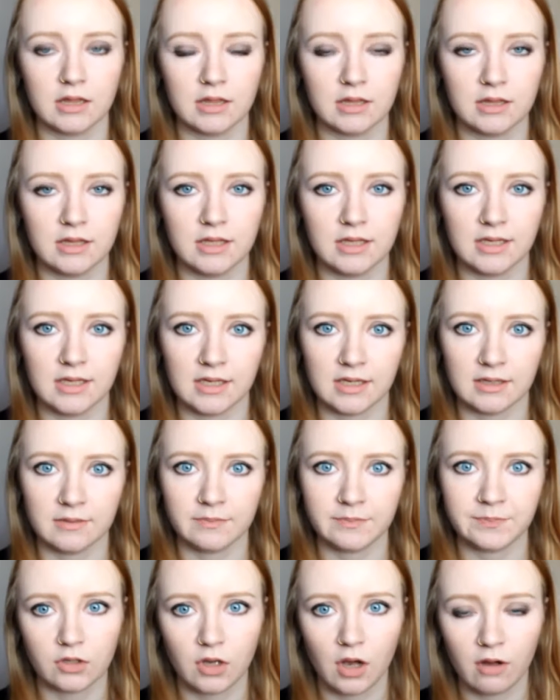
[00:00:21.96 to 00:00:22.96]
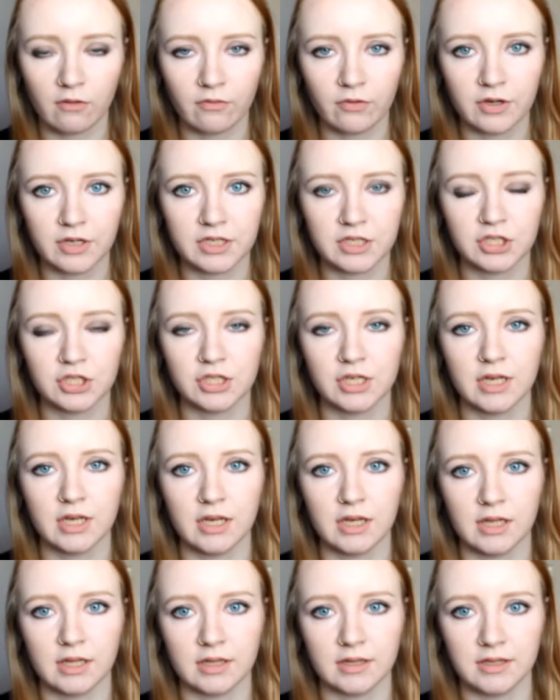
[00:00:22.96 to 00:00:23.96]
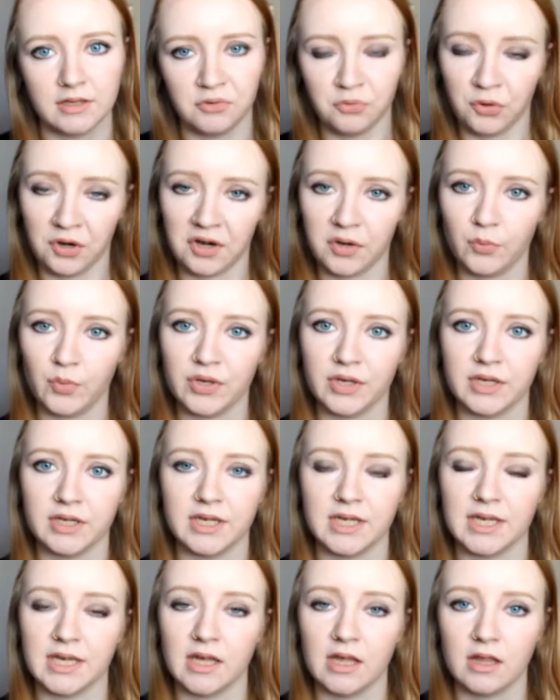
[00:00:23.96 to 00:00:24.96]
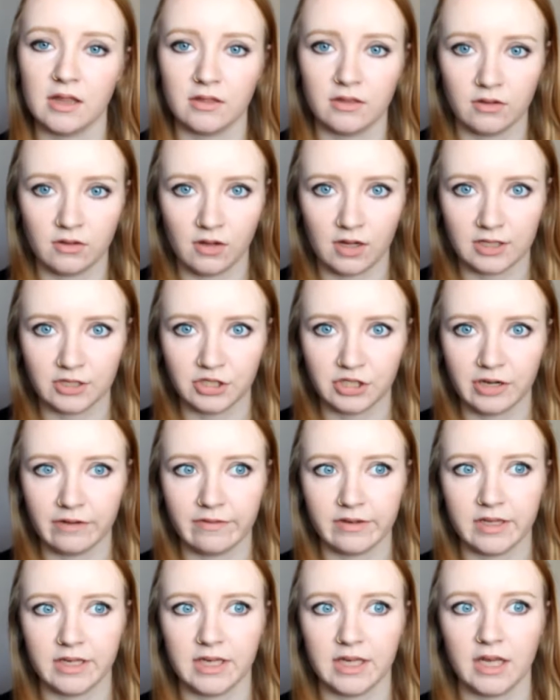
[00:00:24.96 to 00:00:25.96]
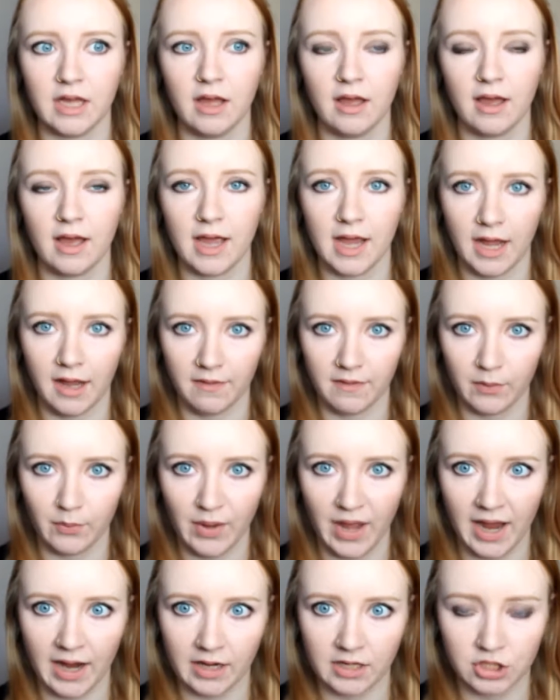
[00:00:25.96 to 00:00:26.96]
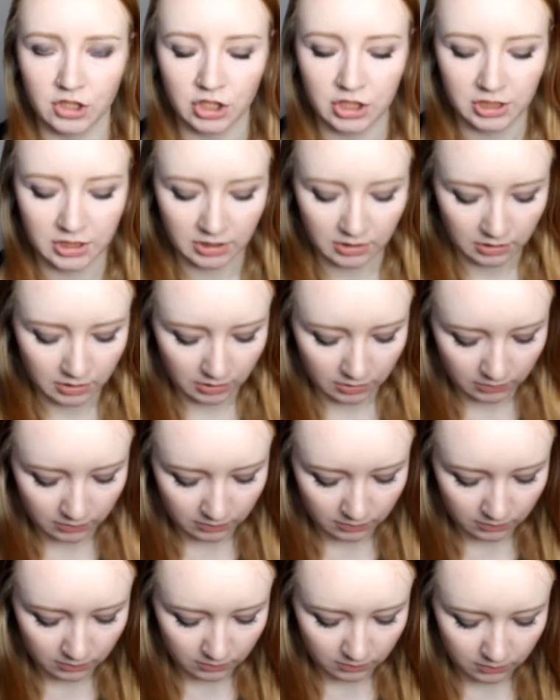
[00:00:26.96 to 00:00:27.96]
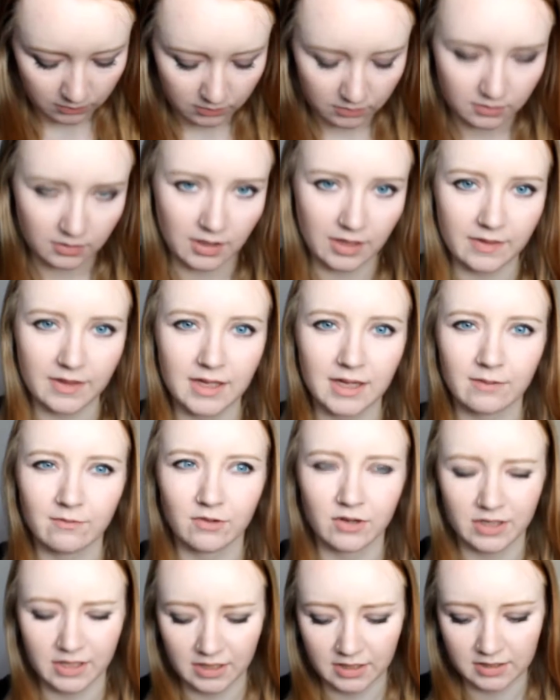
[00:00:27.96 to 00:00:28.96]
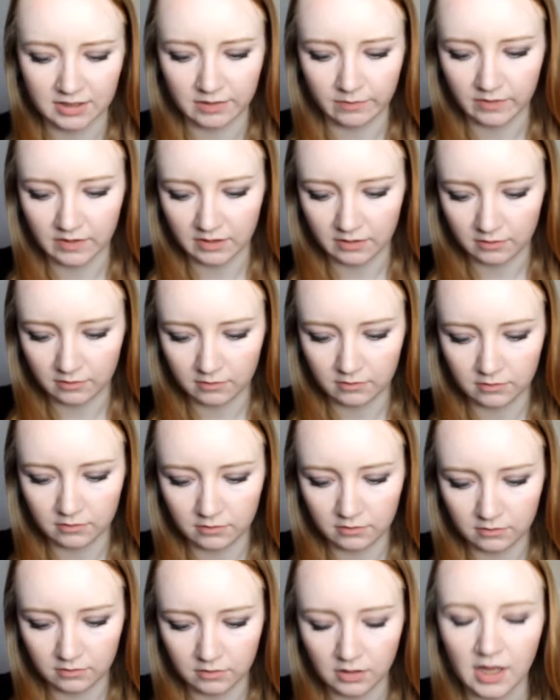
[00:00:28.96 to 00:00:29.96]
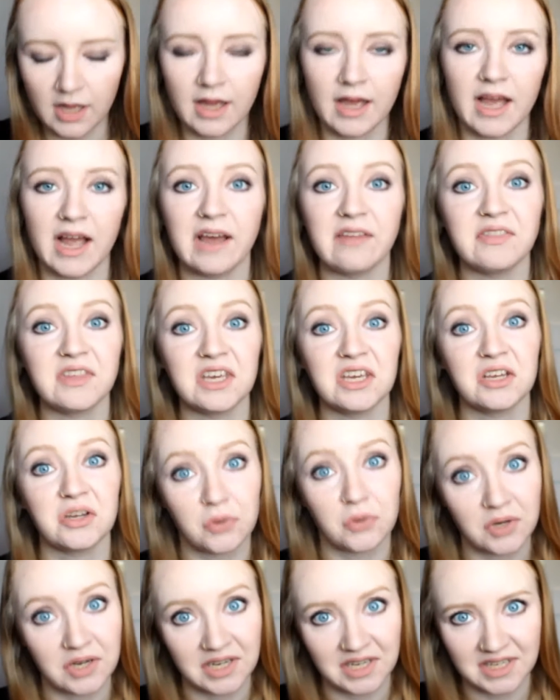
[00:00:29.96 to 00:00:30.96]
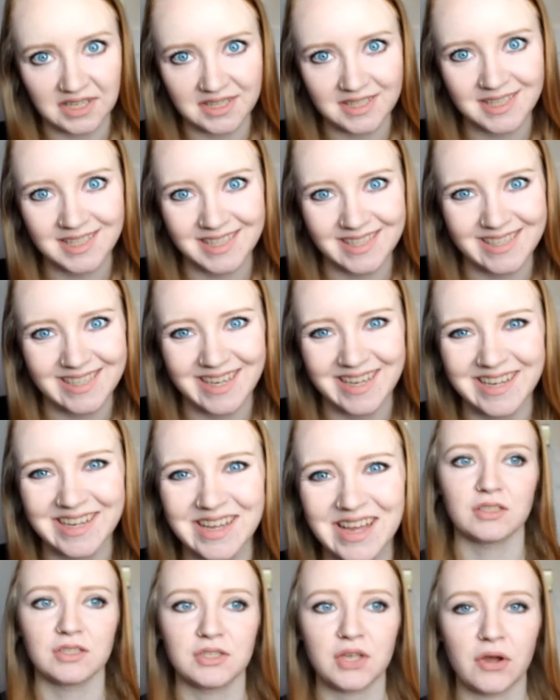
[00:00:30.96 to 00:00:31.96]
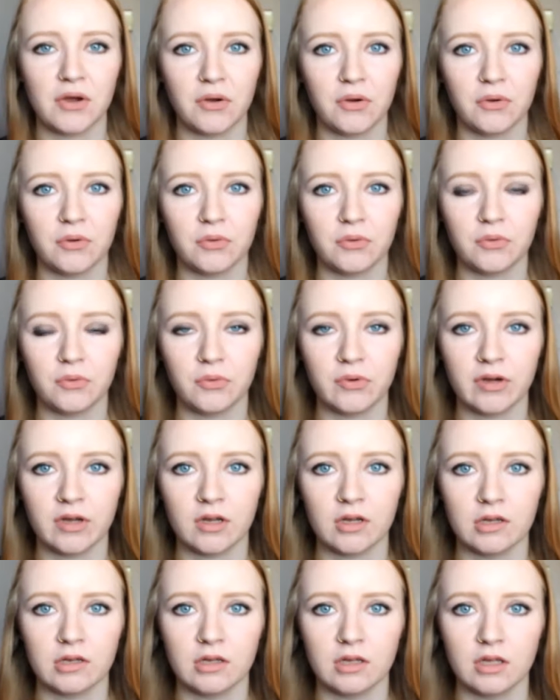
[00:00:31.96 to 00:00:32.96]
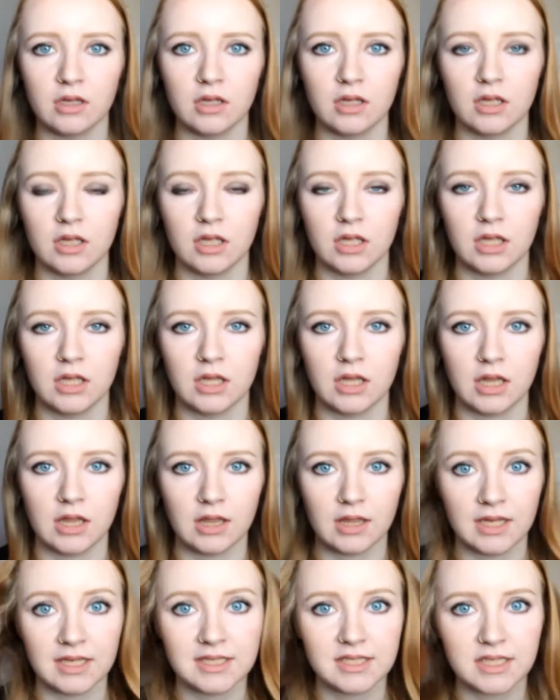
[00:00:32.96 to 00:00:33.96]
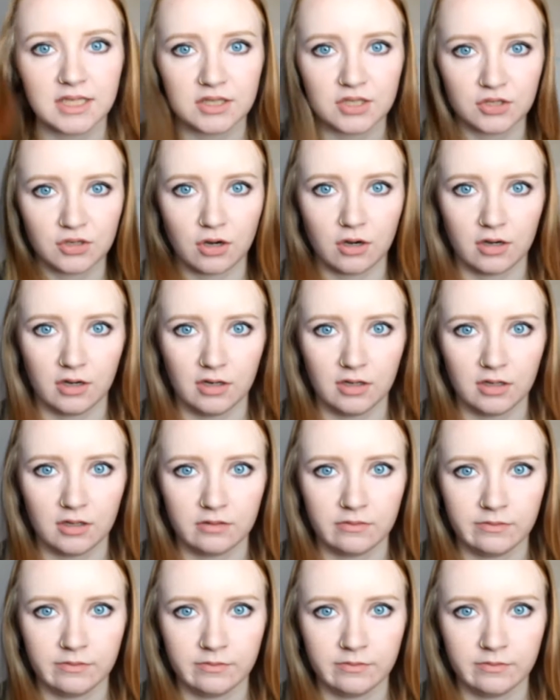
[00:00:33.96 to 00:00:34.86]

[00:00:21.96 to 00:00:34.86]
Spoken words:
the coverage, the wearability, the longevity, and the packaging. I think I'm forgetting something. And the ingredients. So let's get started.